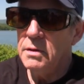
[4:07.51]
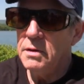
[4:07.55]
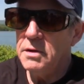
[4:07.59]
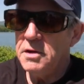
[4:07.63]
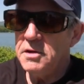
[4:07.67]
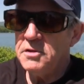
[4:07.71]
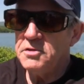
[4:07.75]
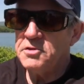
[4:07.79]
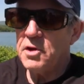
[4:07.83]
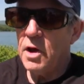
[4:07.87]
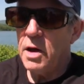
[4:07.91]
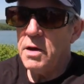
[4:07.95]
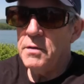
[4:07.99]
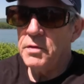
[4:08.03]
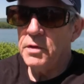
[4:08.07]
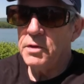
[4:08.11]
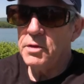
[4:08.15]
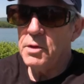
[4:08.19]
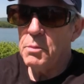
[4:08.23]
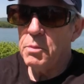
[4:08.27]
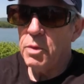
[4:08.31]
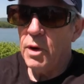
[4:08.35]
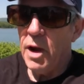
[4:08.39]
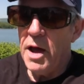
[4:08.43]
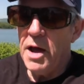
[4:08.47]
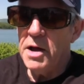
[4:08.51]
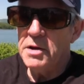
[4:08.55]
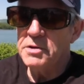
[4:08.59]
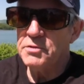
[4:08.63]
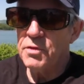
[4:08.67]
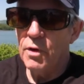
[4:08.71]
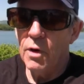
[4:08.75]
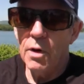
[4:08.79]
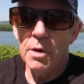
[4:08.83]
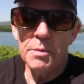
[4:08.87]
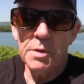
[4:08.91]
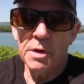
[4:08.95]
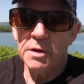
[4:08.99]
deciphered the plans
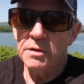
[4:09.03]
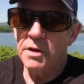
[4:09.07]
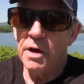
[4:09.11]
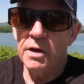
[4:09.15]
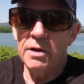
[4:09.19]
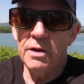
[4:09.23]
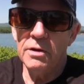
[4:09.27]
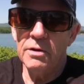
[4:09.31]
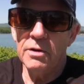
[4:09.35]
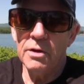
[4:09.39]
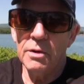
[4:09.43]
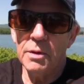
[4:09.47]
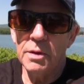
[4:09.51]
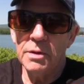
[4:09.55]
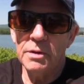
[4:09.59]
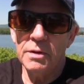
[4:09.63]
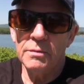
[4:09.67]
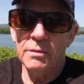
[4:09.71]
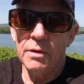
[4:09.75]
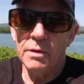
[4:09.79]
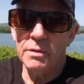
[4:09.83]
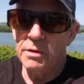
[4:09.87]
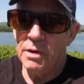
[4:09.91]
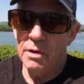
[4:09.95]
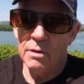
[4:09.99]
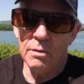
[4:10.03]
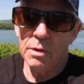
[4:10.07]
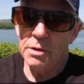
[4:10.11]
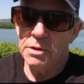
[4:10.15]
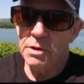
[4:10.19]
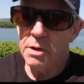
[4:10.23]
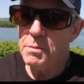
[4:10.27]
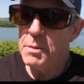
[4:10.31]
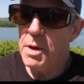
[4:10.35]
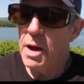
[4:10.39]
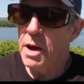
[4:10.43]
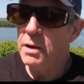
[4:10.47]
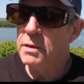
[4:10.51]
for me because I didn't know what
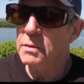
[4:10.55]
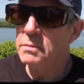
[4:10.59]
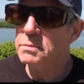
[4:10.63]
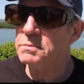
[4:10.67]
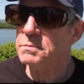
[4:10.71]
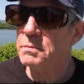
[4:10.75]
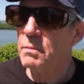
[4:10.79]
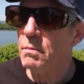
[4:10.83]
they meant.